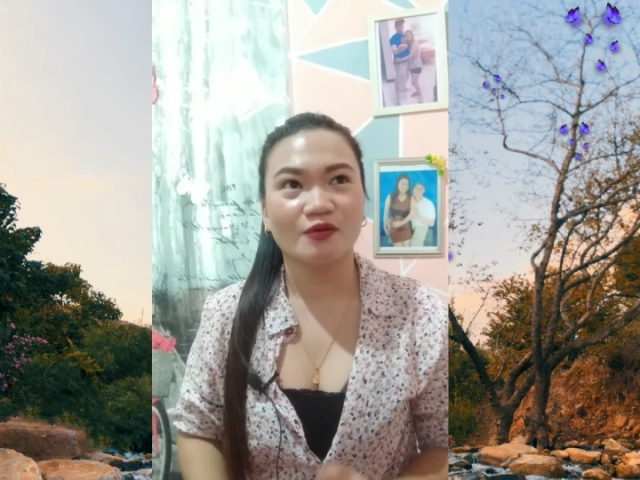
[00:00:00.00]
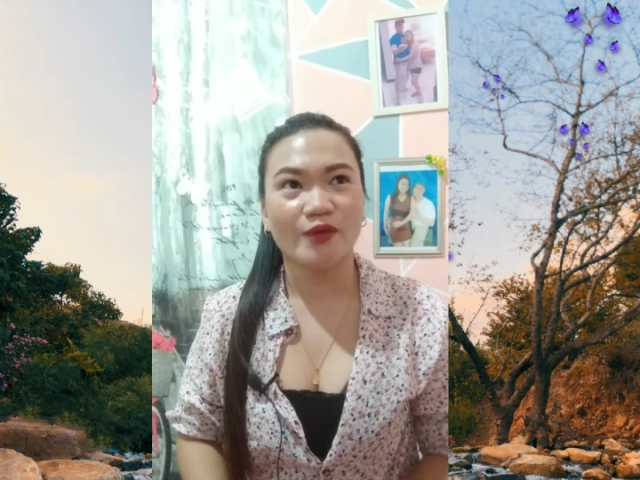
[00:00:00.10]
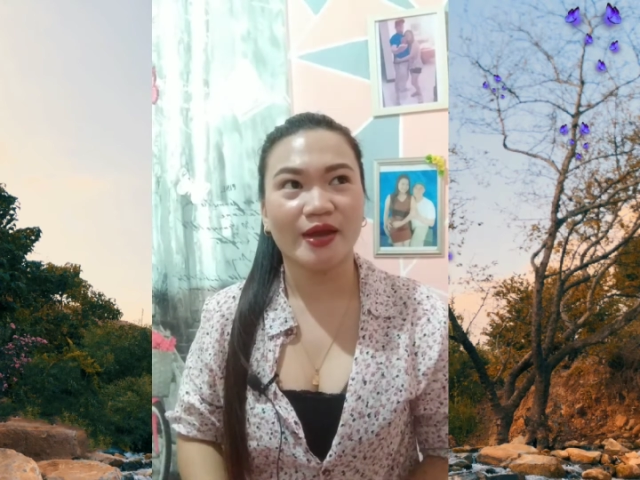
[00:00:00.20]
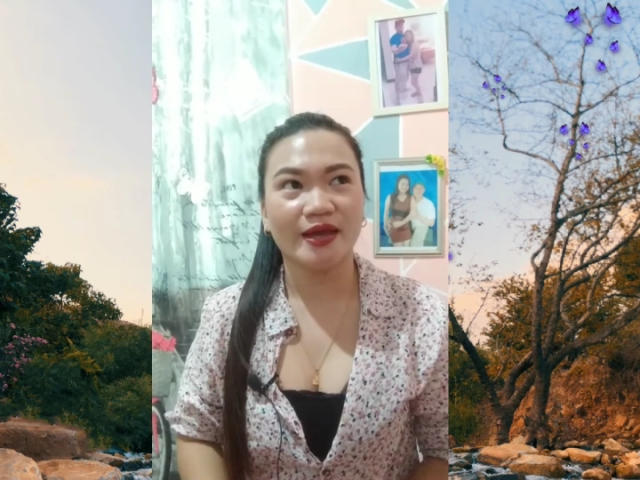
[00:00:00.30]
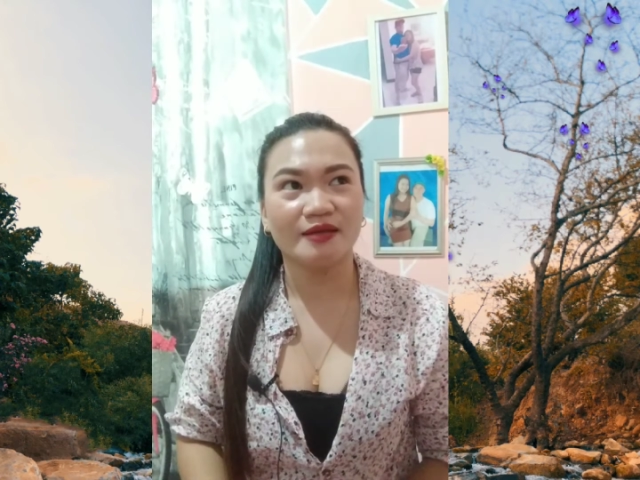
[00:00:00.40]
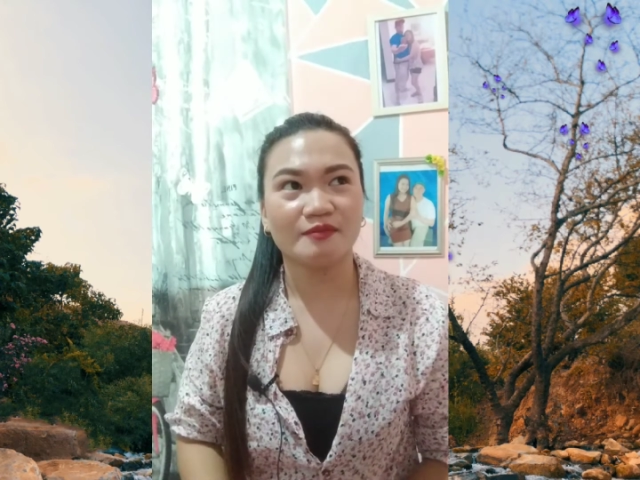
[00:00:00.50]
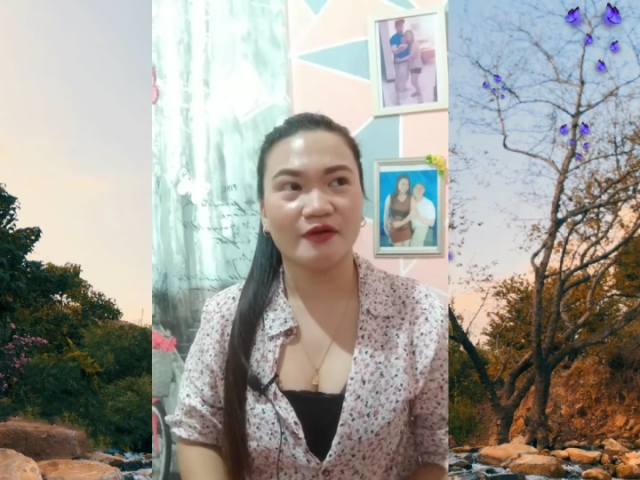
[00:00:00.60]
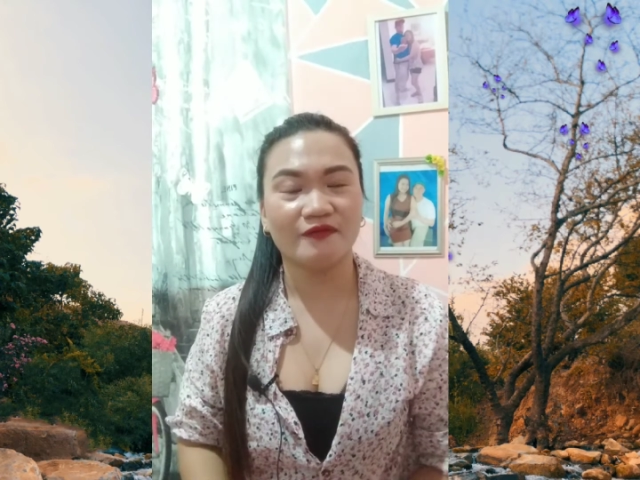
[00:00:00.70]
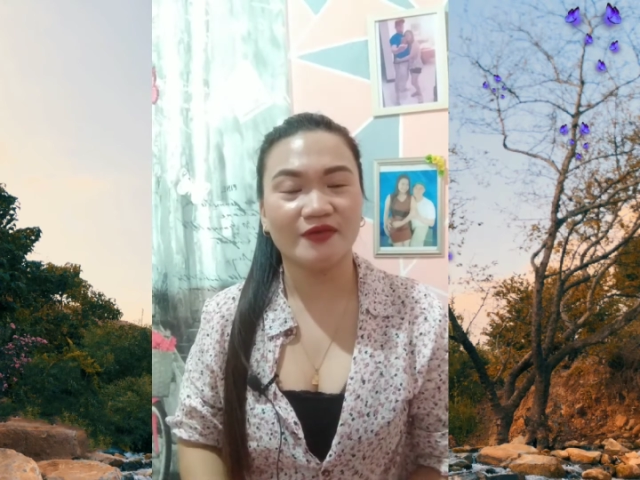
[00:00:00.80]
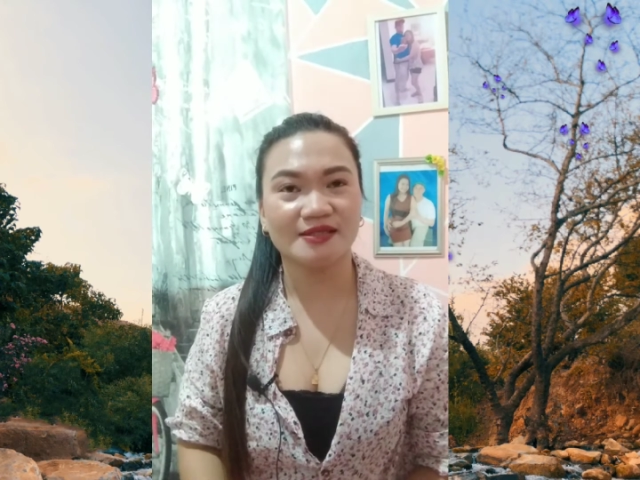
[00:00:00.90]
When
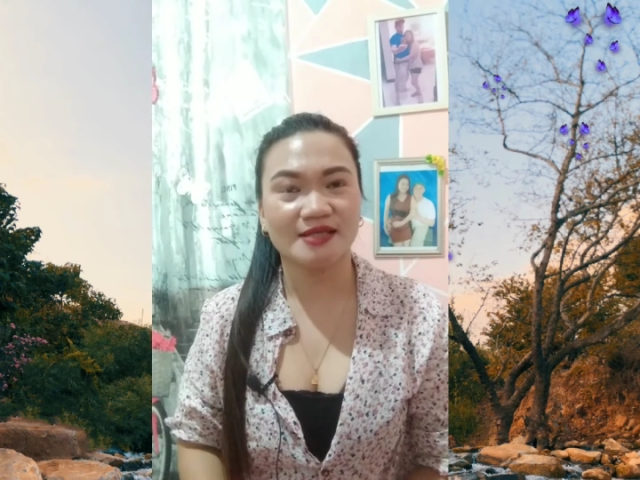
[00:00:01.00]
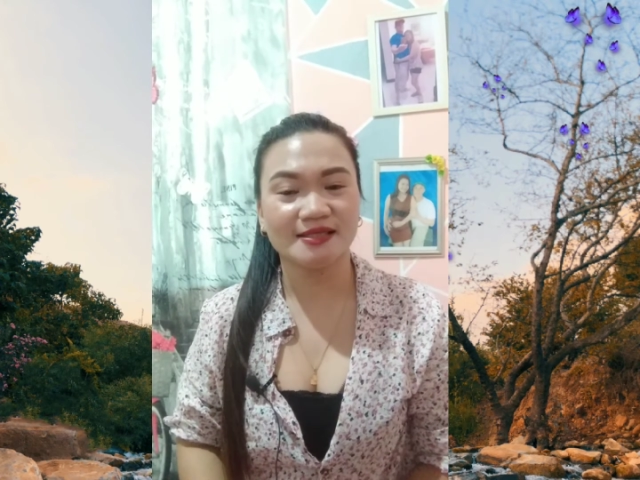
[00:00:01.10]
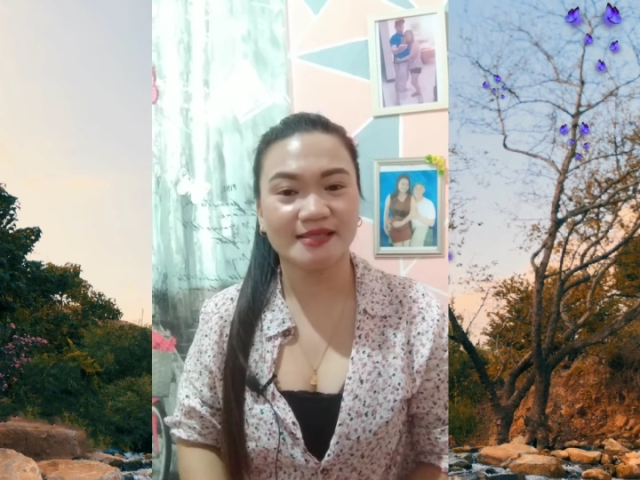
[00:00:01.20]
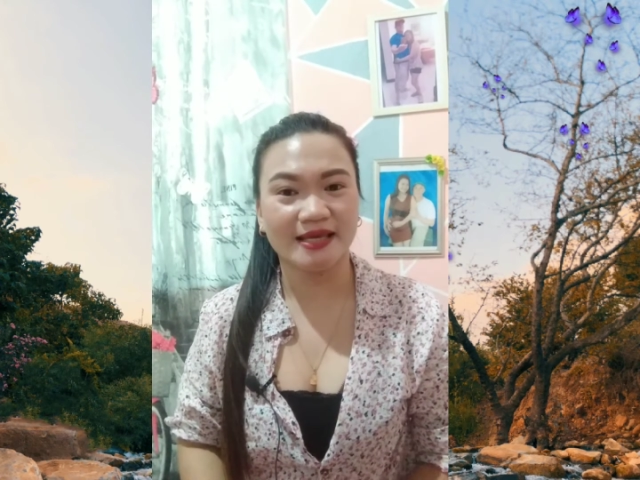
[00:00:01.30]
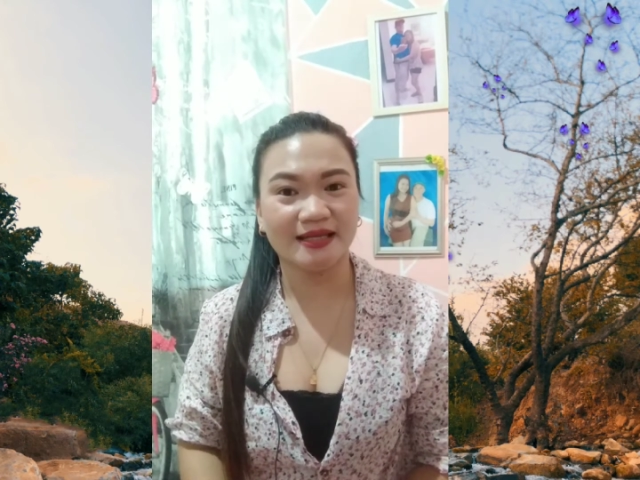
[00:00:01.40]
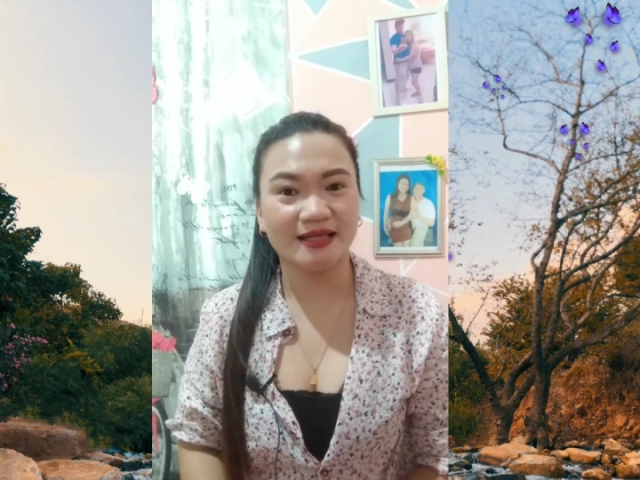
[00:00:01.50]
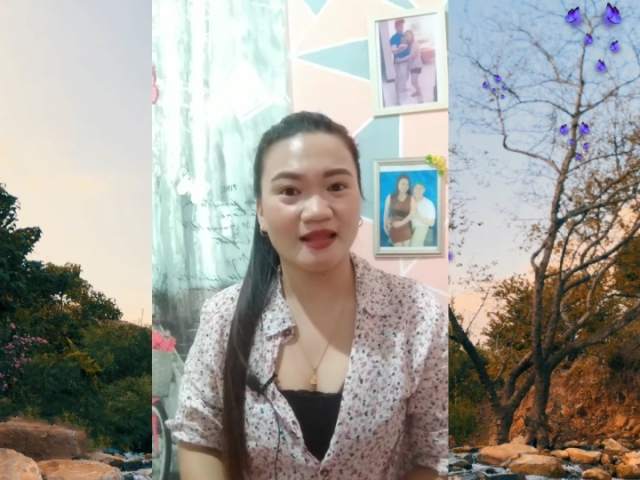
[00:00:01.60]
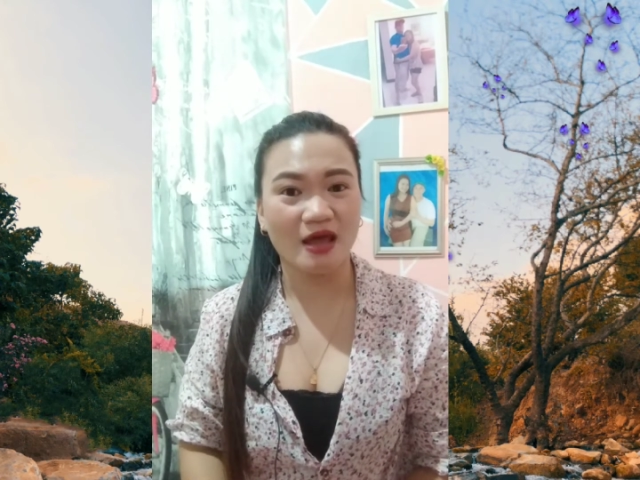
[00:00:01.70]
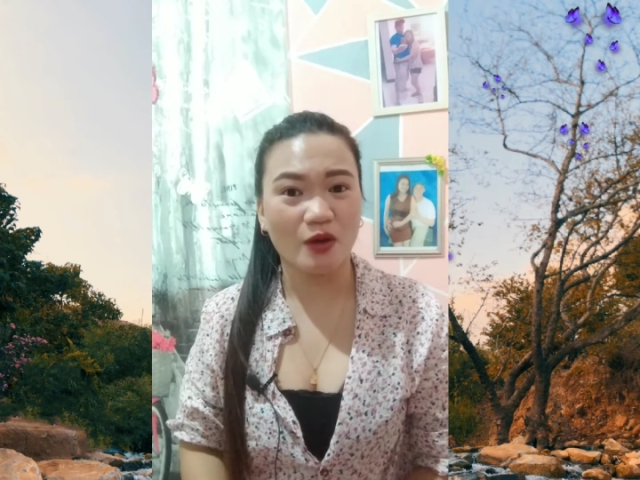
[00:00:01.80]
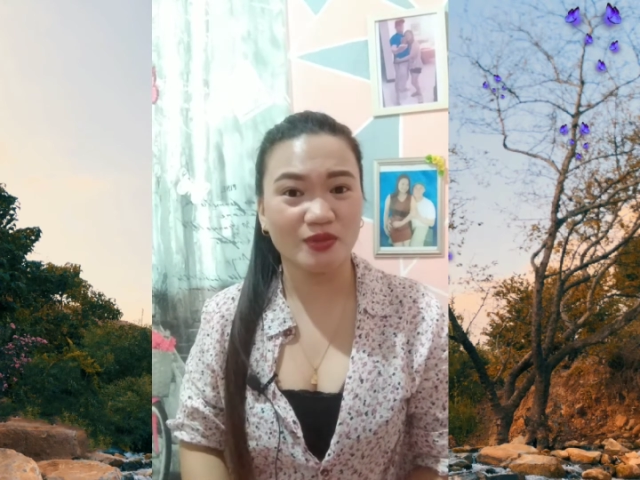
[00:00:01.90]
my fiance sent an
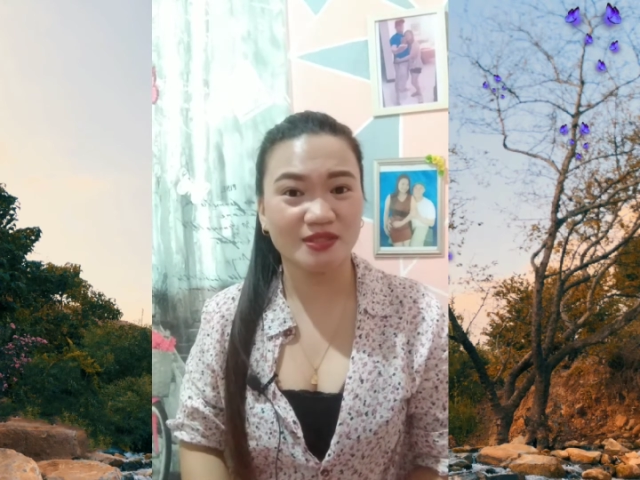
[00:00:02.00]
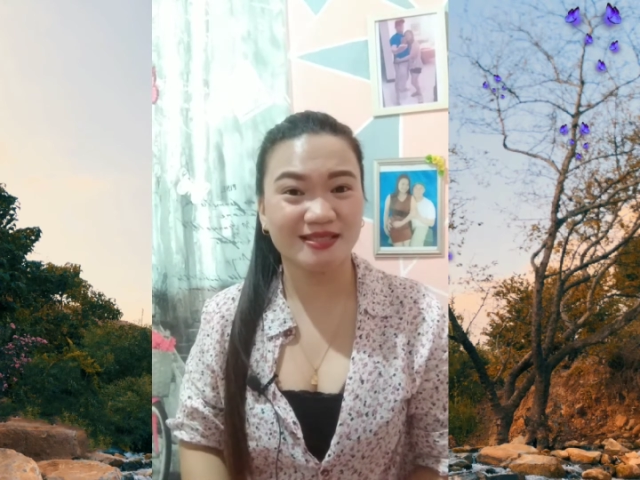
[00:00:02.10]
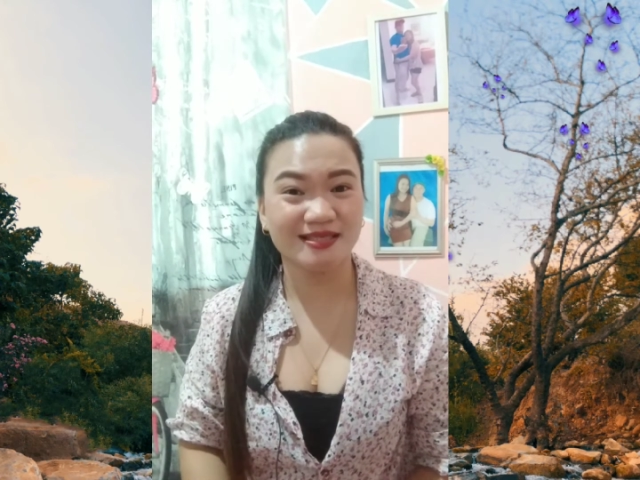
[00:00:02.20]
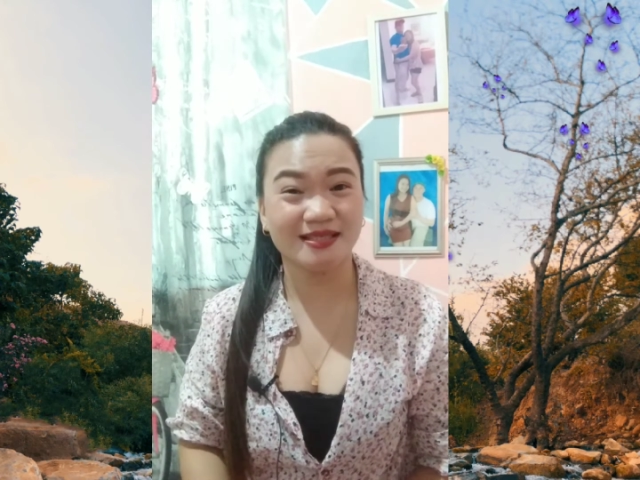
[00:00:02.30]
allowance,